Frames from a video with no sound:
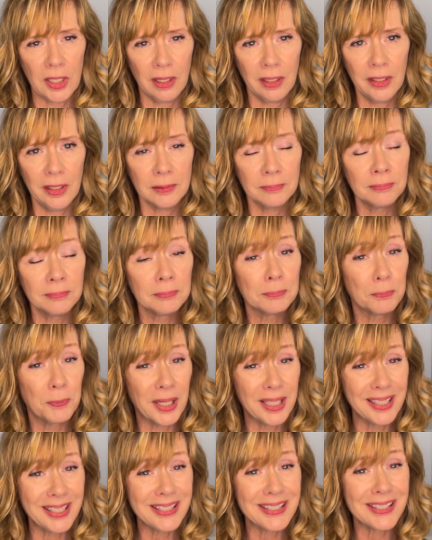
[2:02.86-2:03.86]
on,
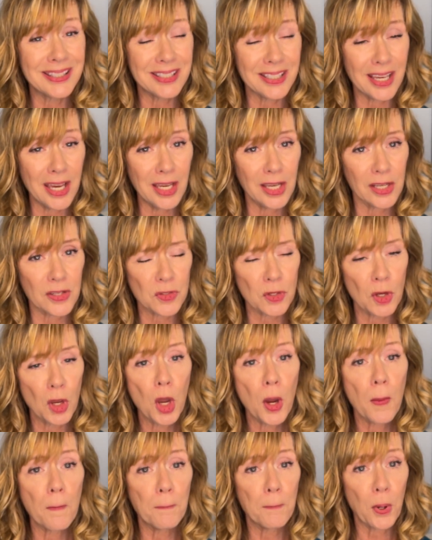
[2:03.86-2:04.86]
but it does
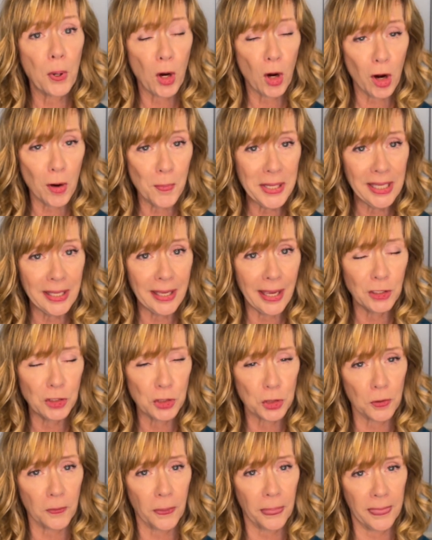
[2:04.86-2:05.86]

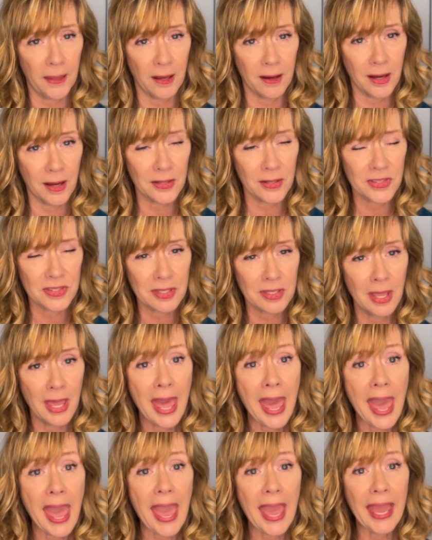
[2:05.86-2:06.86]
permeate your thoughts
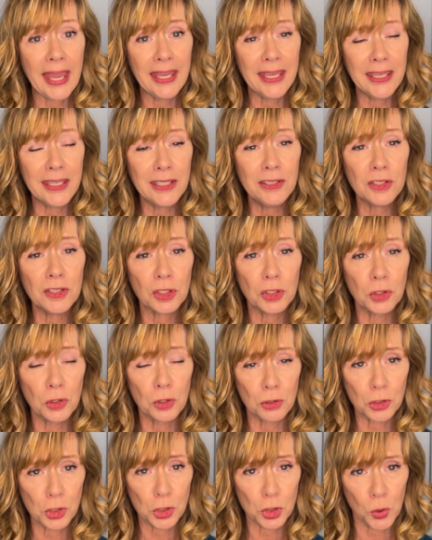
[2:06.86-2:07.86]
and
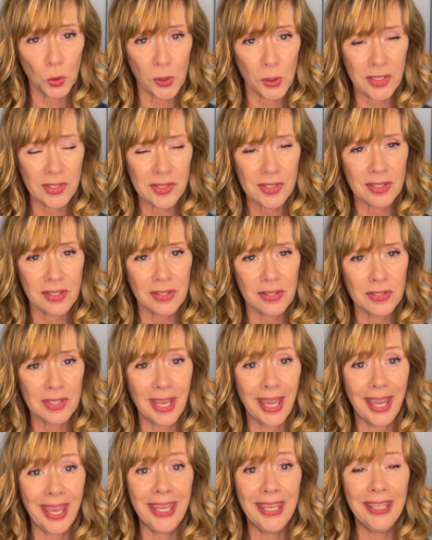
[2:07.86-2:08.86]
your choices
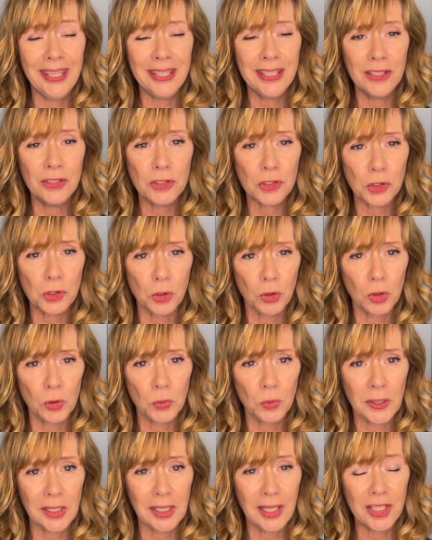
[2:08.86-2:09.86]
and your
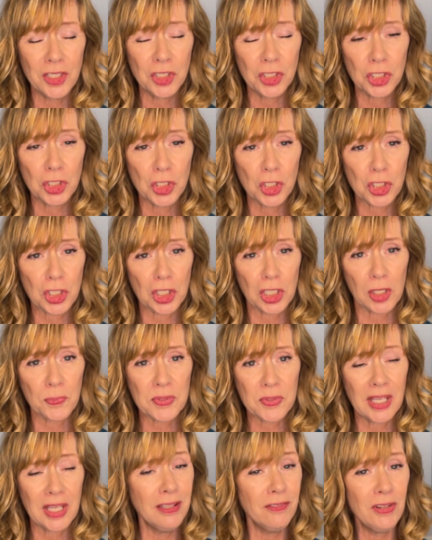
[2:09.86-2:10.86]
relationships,
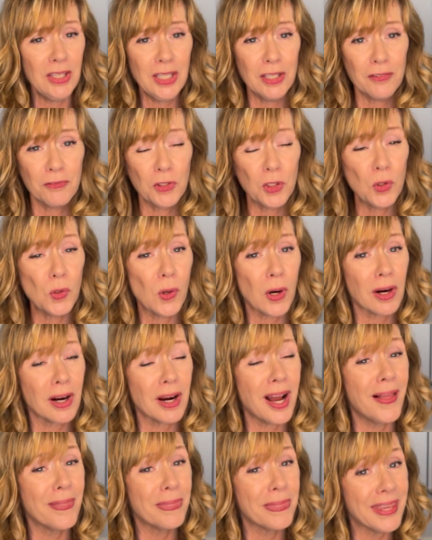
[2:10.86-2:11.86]
even if you are
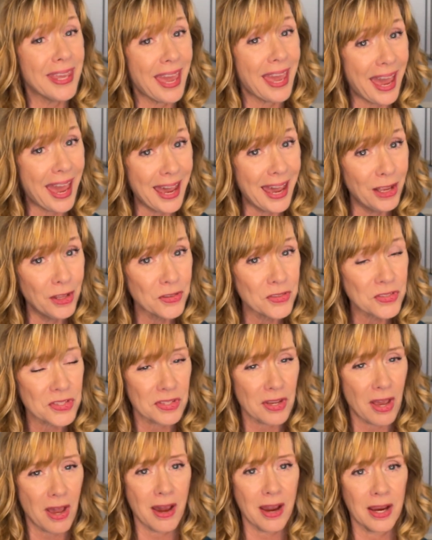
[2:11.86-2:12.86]
on the
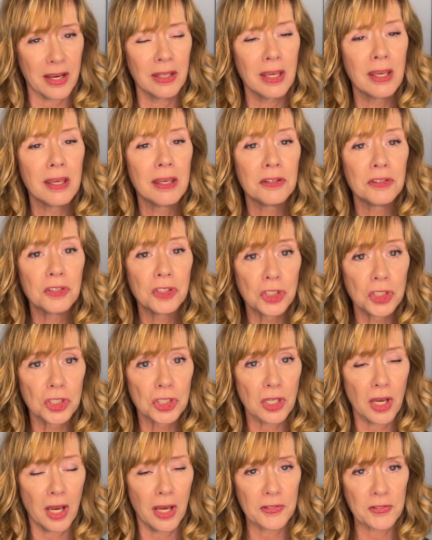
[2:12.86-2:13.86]
outside
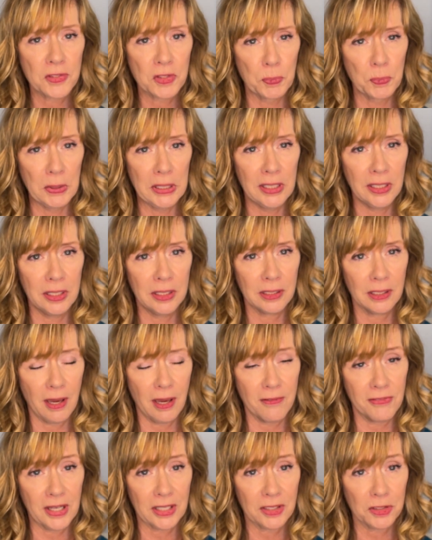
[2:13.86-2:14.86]
just being
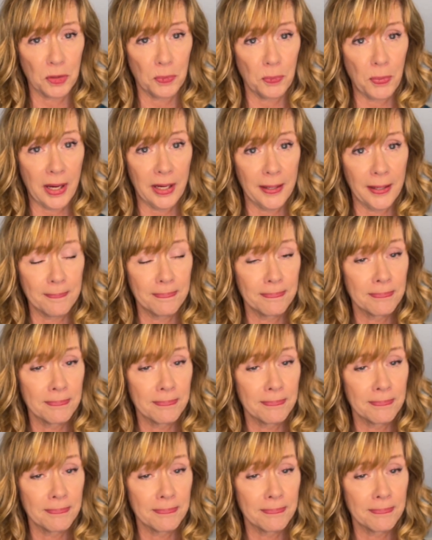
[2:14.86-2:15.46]
affected by it.